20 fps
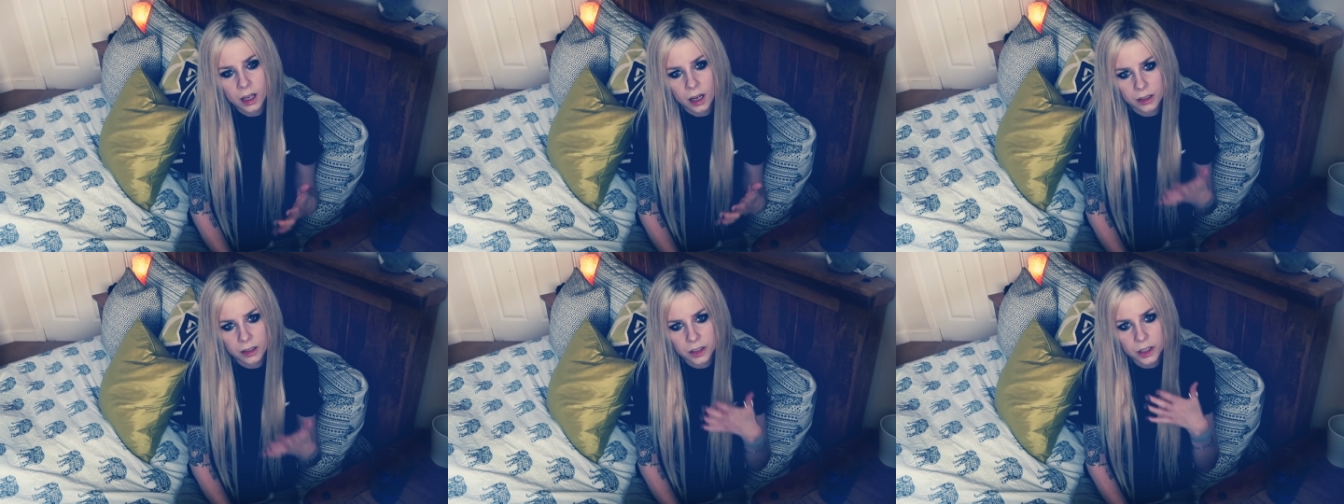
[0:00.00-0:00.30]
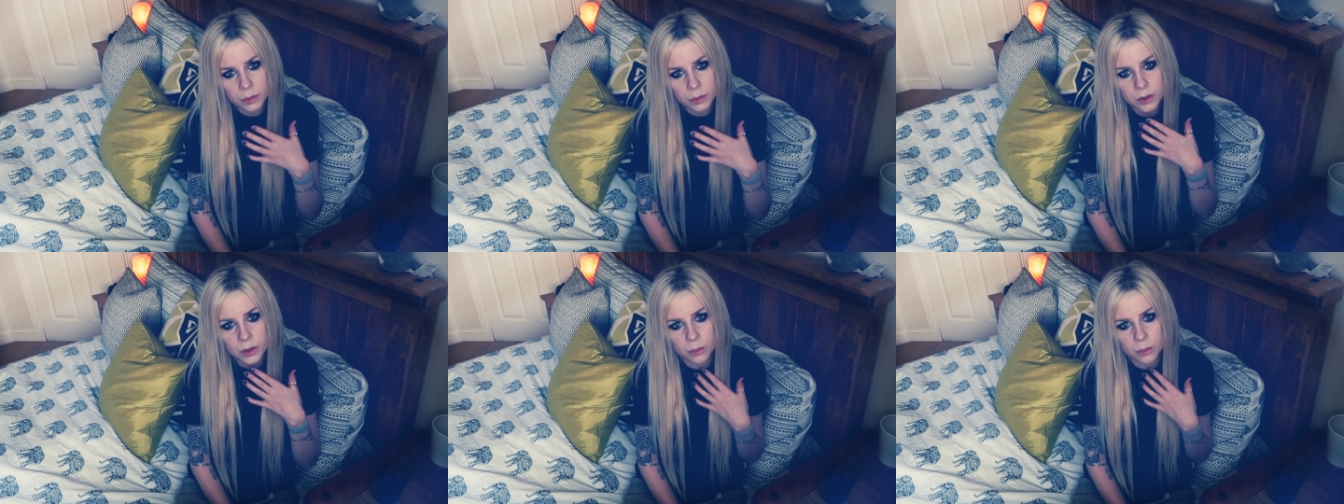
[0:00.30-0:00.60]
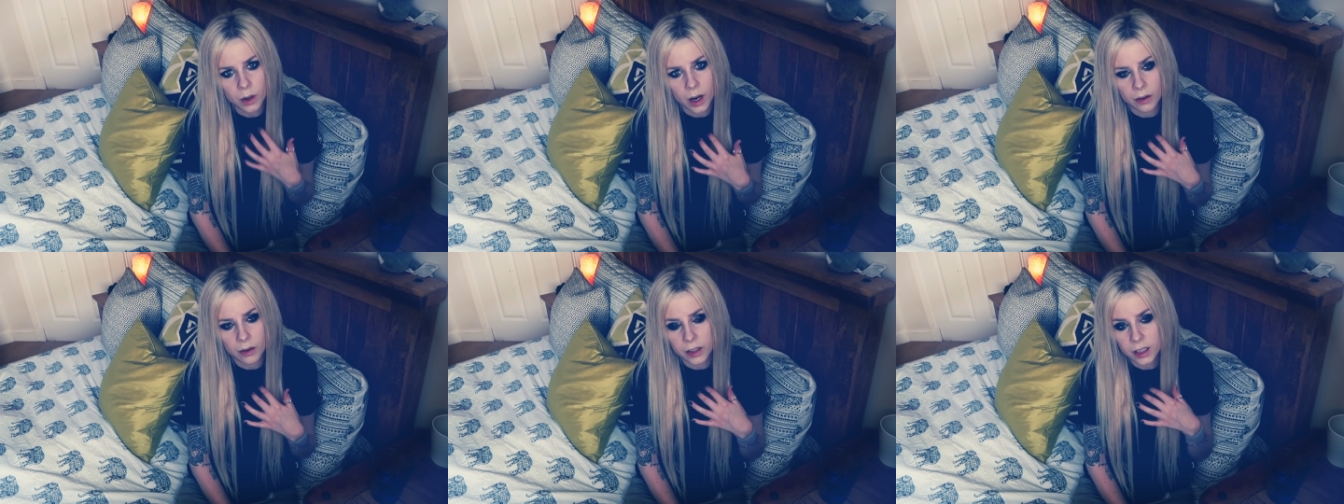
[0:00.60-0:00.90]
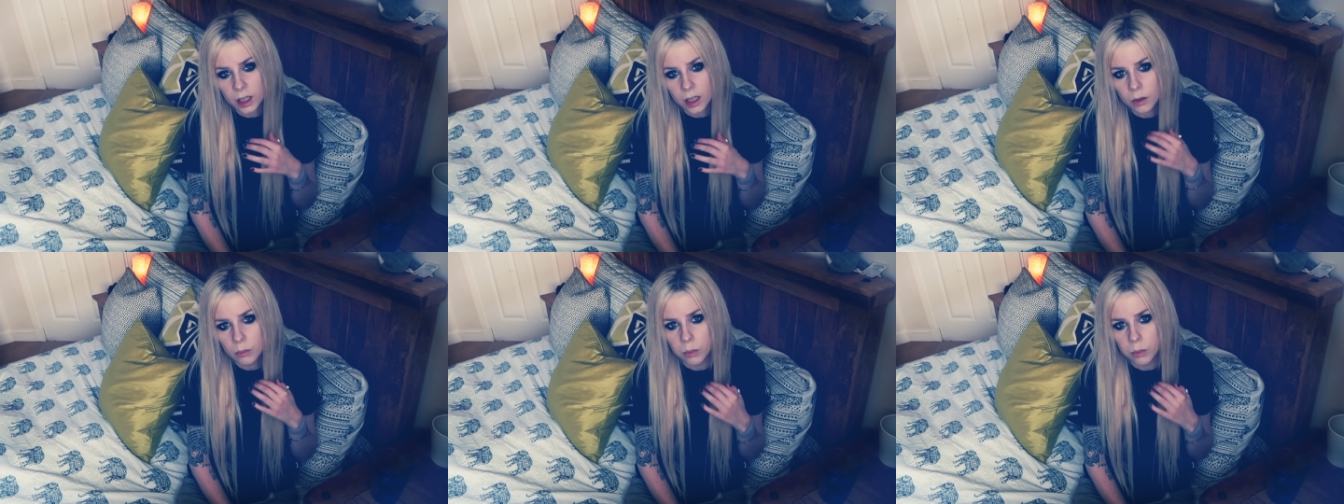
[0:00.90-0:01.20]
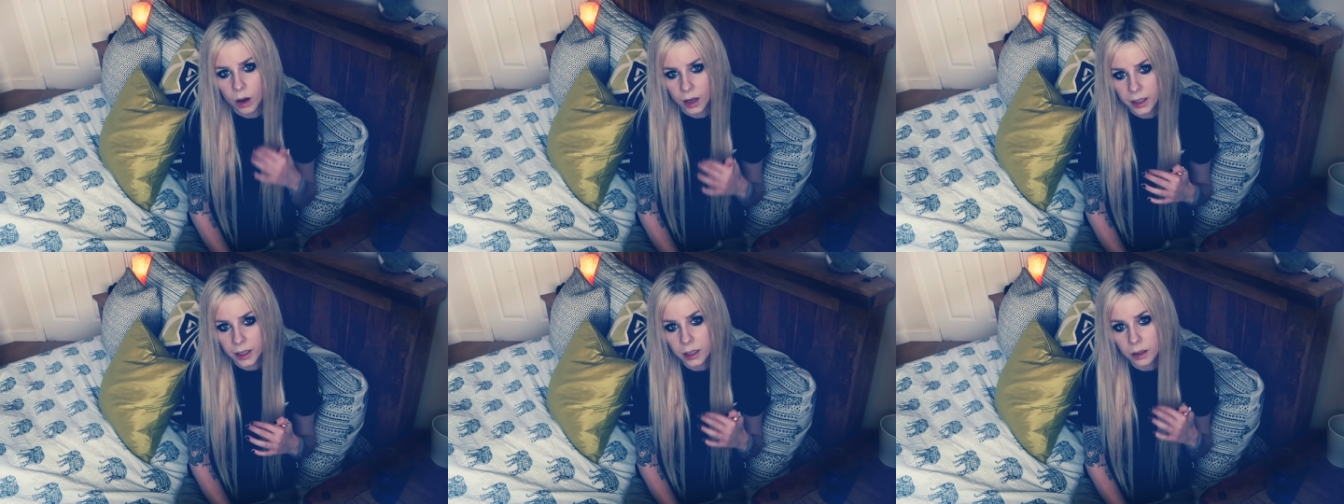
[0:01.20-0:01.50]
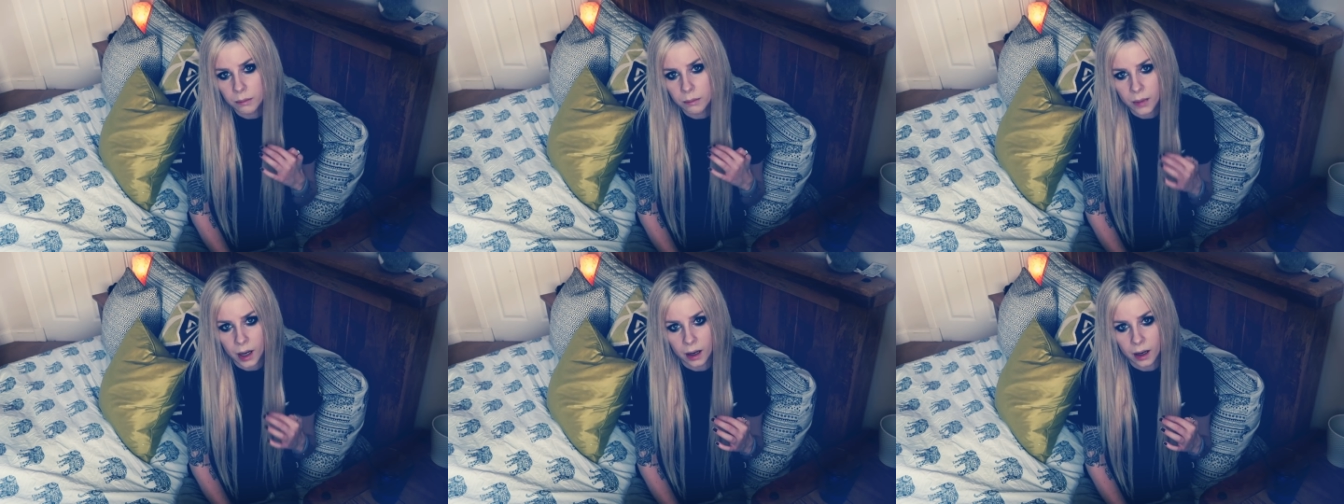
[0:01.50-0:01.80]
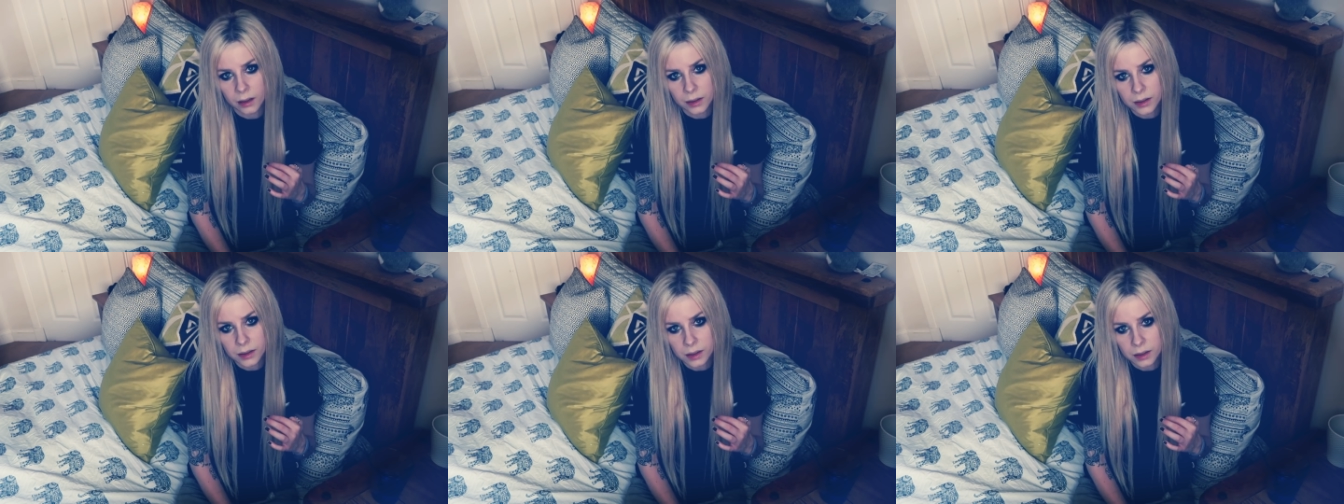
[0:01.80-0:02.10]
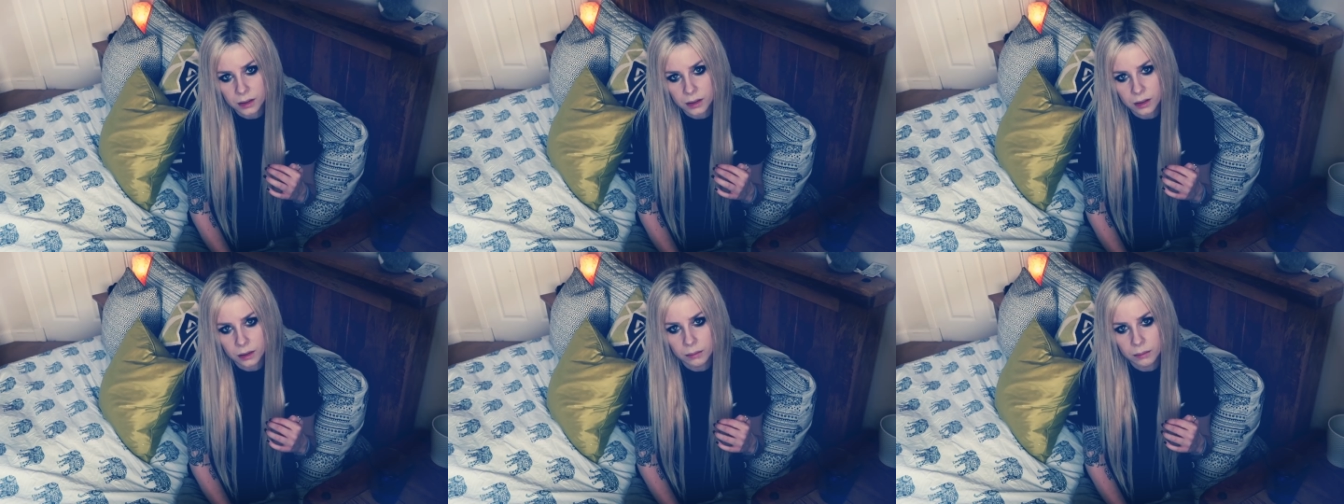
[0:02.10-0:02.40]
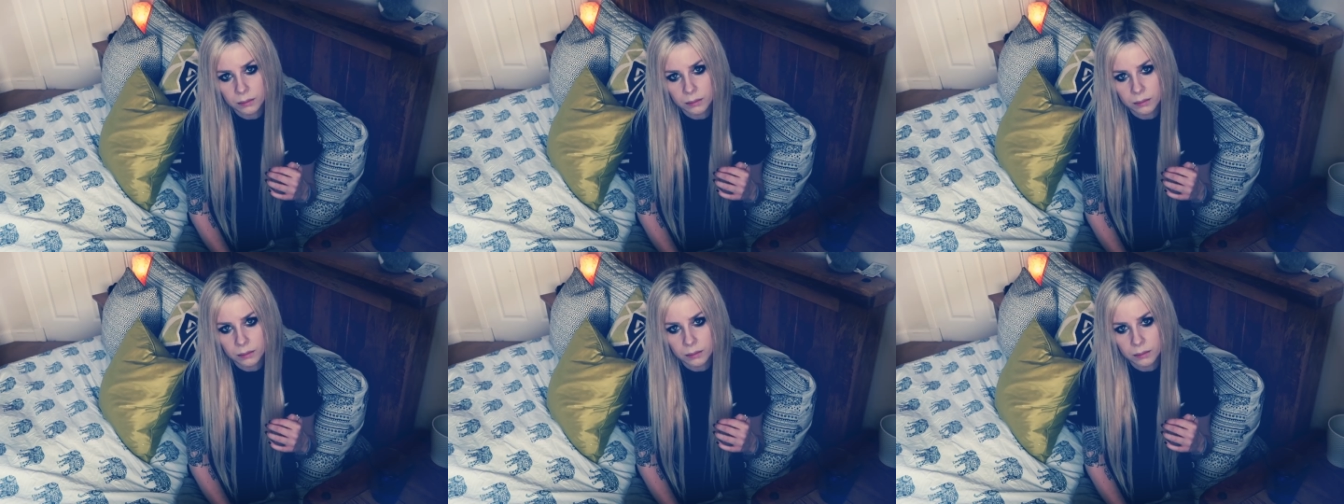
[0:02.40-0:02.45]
and she was wearing a white mask.